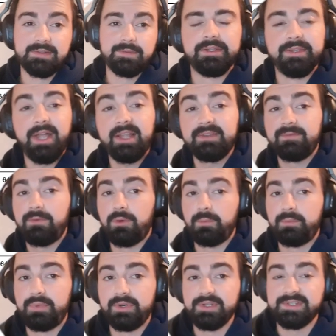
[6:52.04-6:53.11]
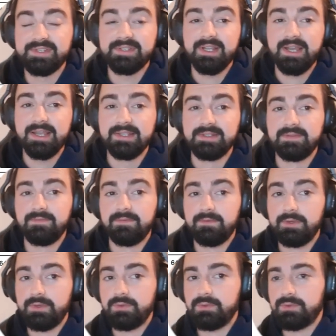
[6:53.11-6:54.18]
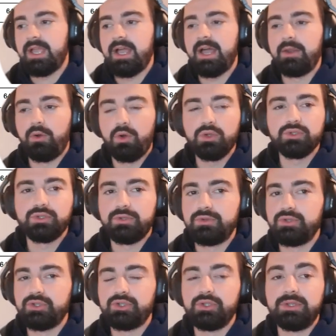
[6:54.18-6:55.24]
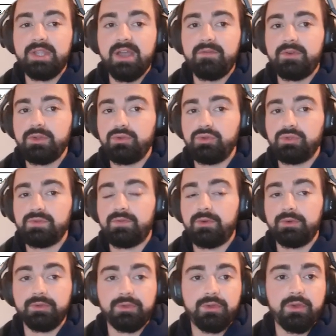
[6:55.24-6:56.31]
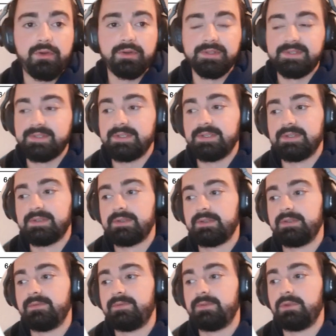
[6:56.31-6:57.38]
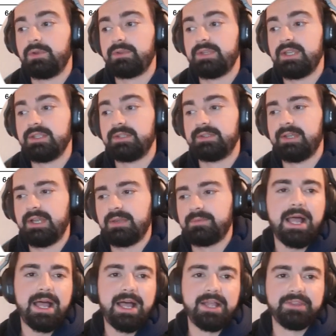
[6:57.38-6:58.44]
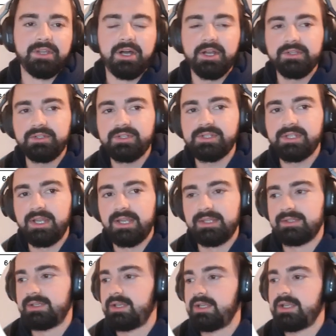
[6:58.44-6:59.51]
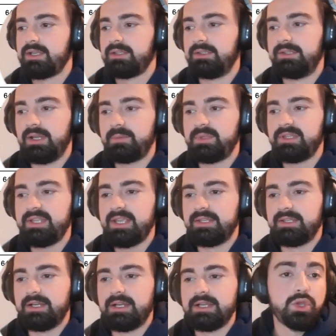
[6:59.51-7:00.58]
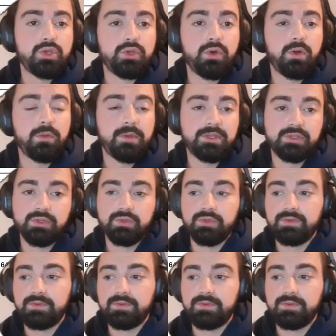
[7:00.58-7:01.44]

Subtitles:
not for precise values. And also you should never use for the currencies the float data type. And the other side, the double data, you always use